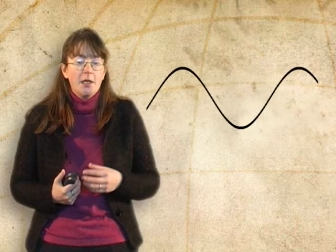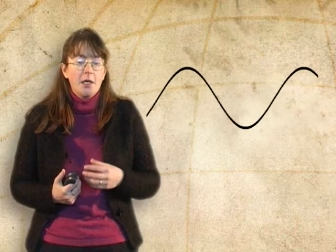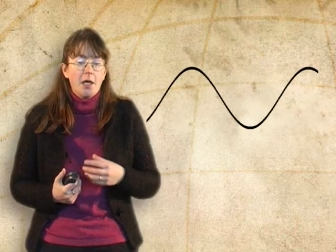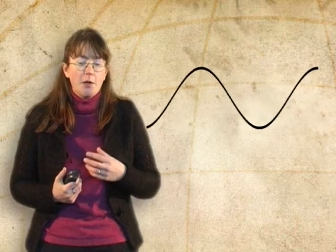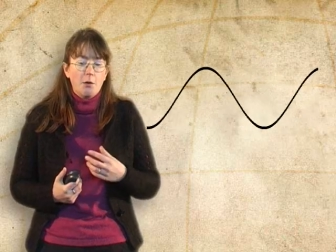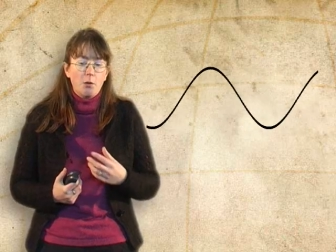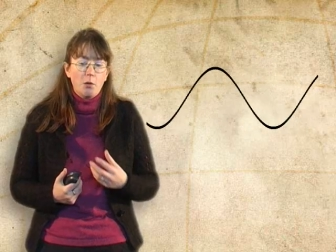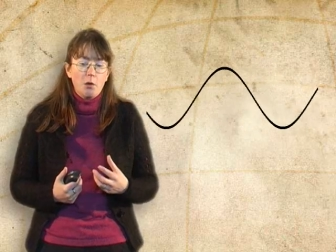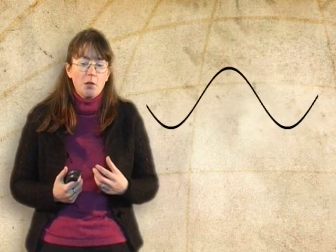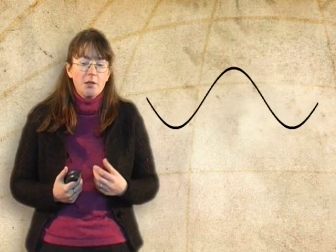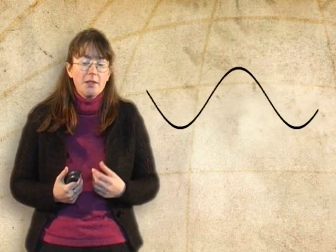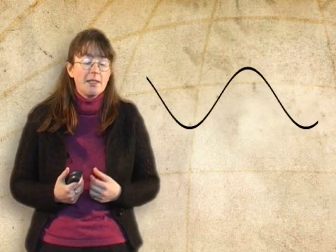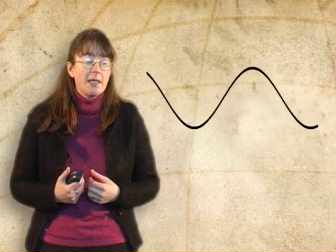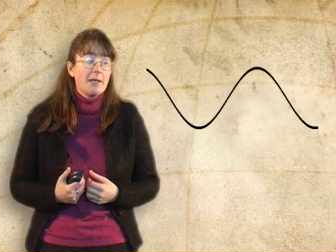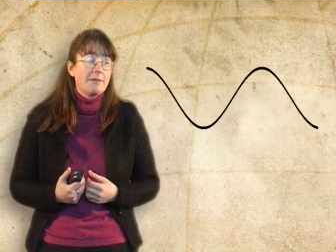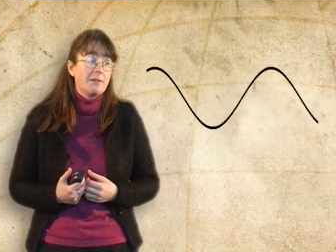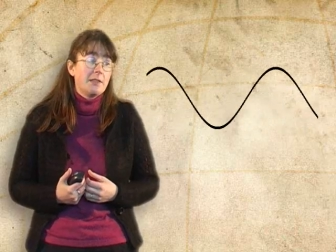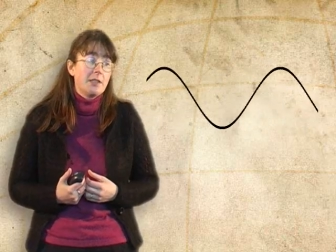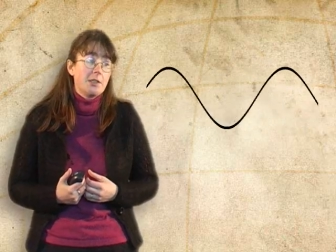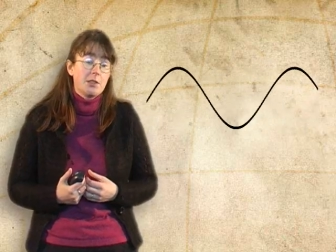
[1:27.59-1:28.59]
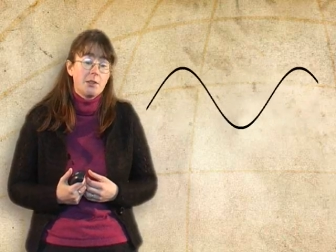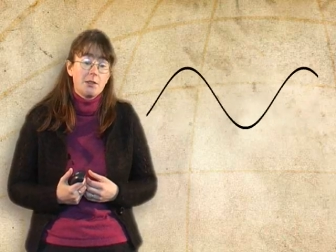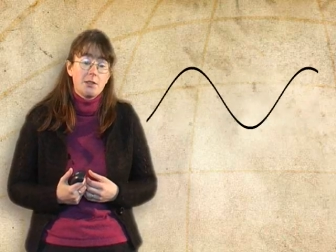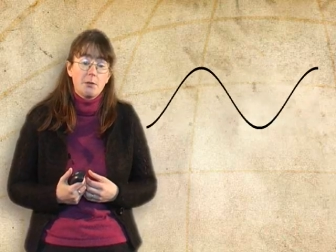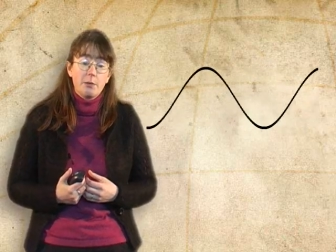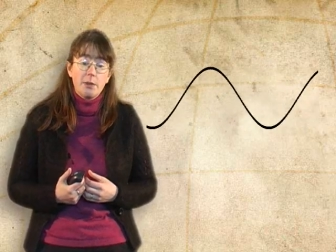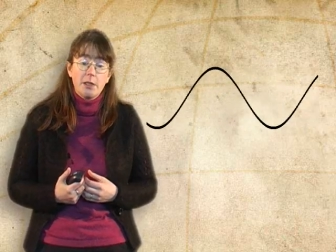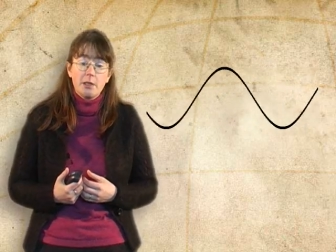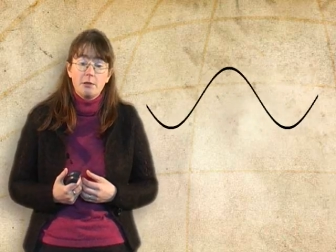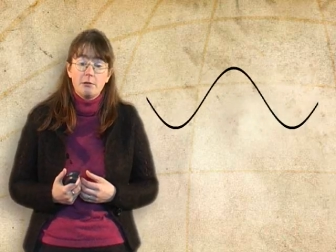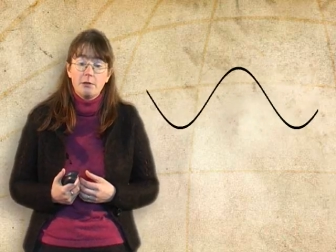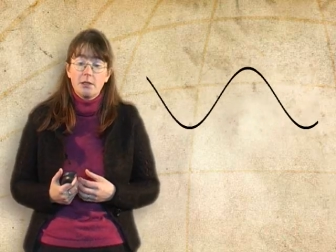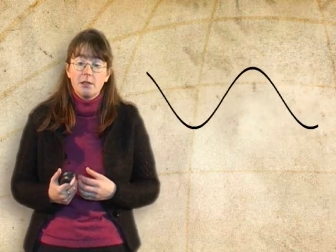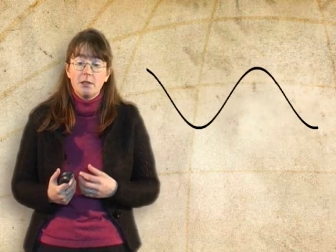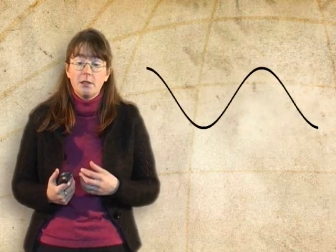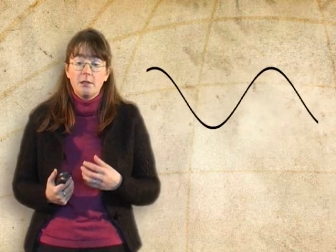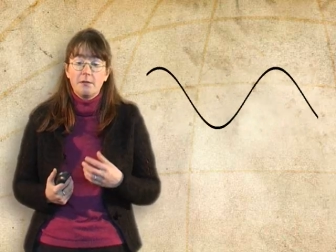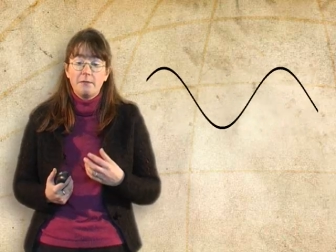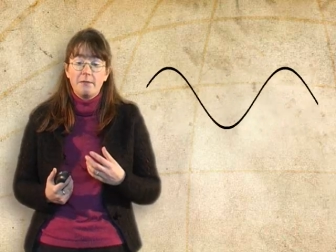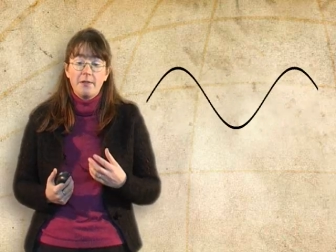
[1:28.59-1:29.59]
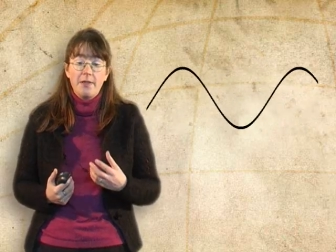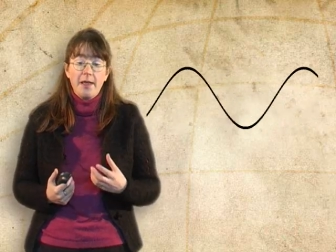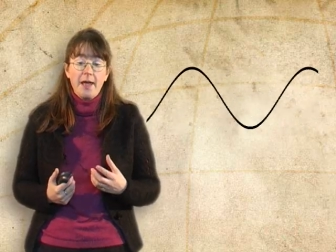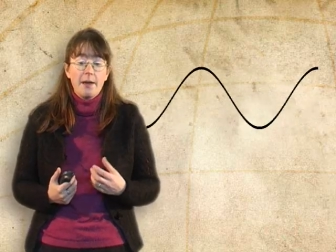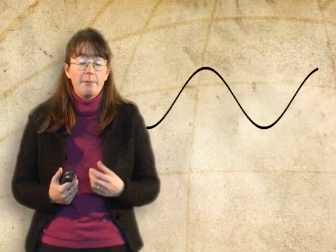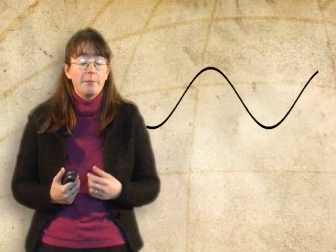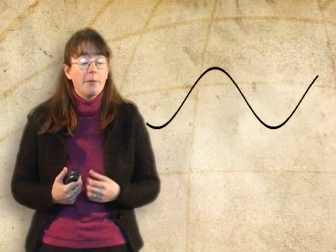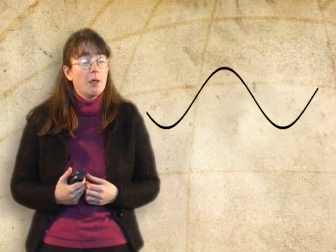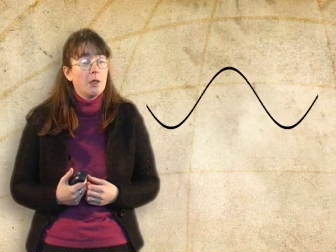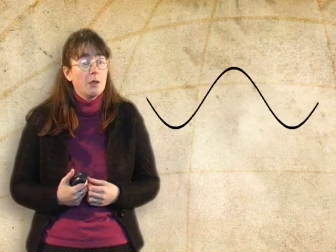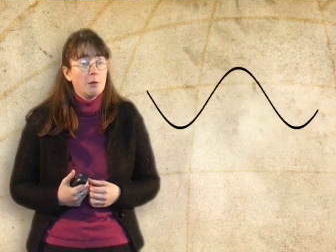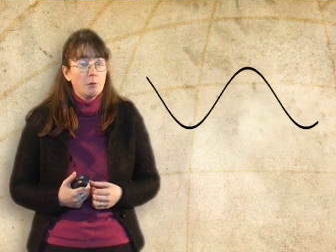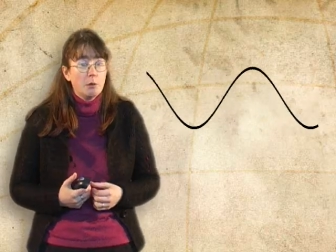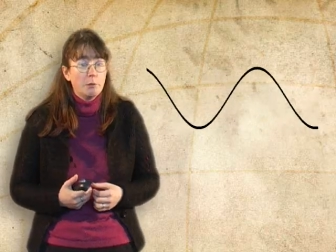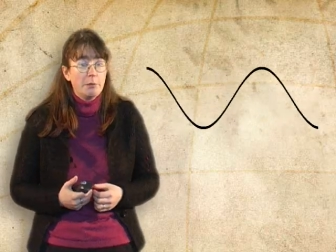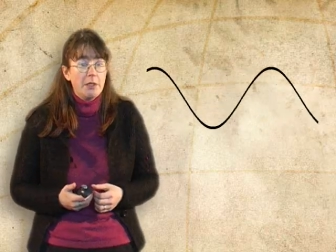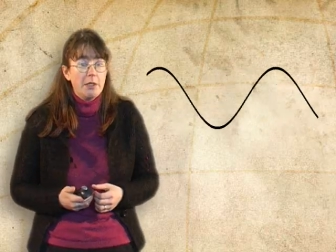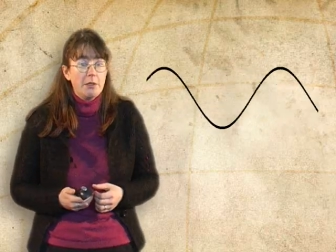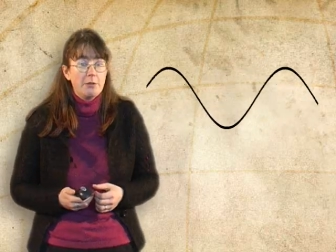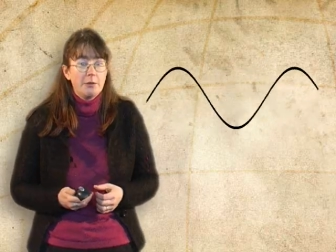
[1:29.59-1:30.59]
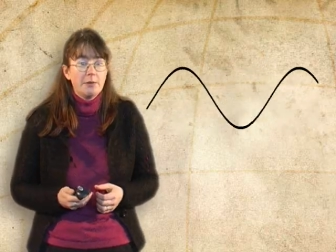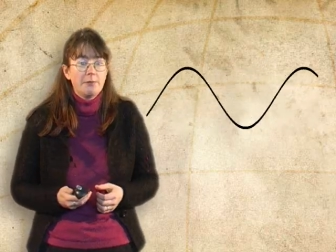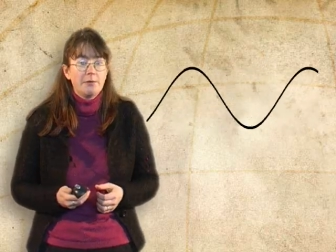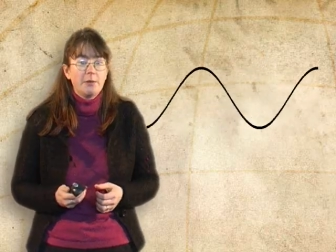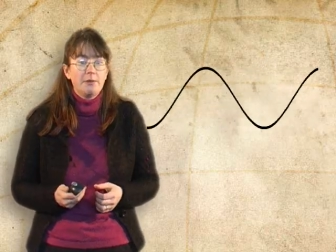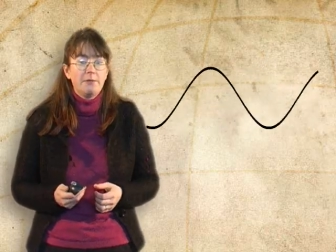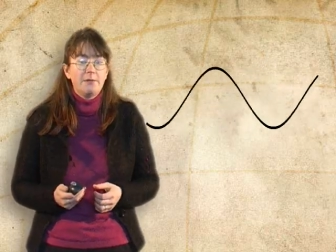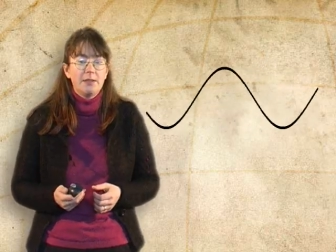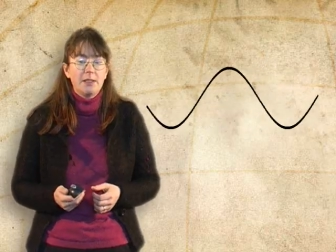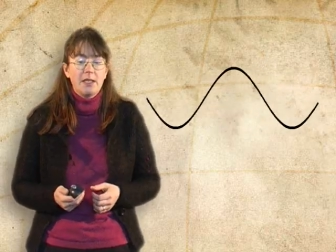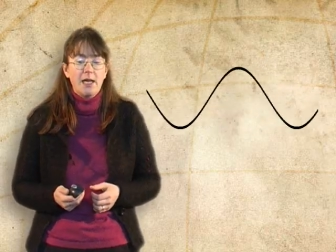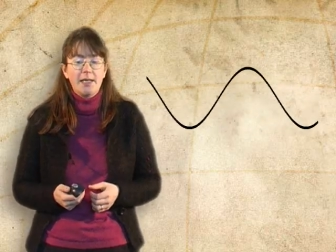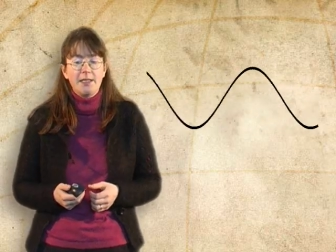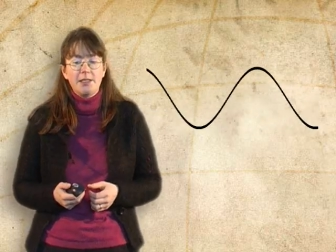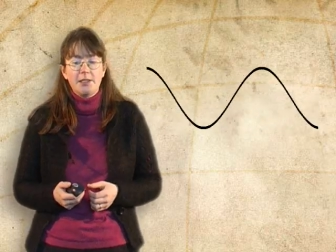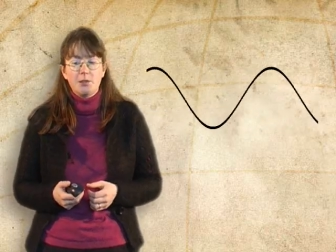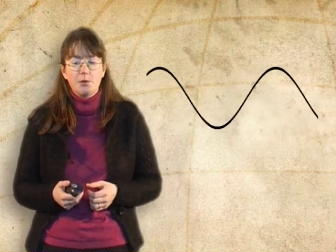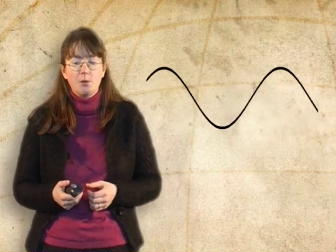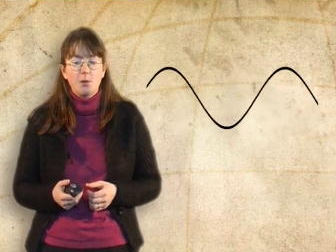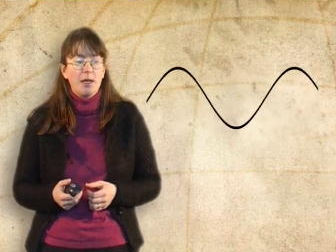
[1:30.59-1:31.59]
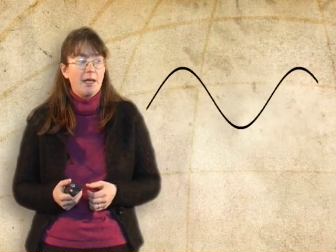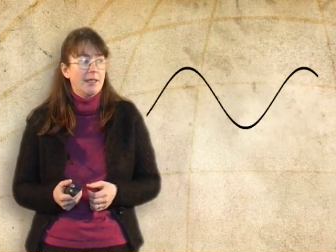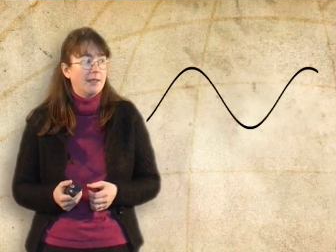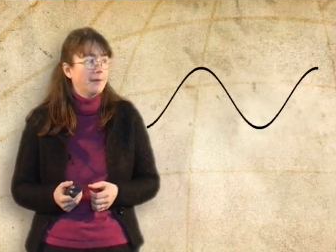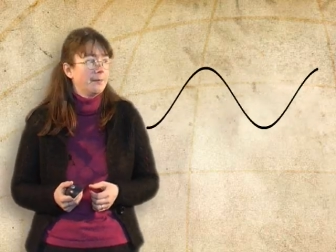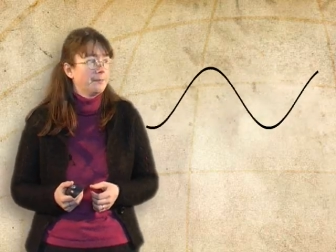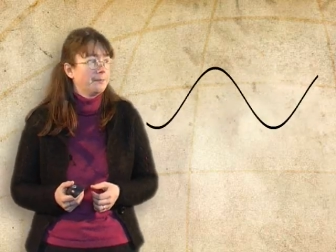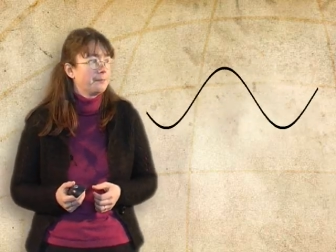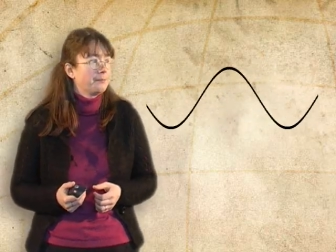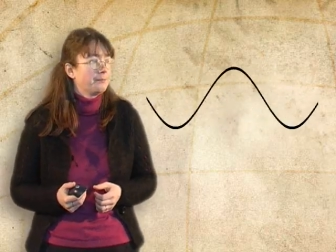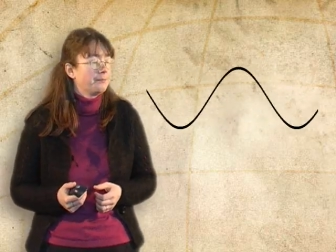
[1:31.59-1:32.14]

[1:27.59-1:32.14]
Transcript: and all the definitions that we're going to learn for them will be useful for light as well.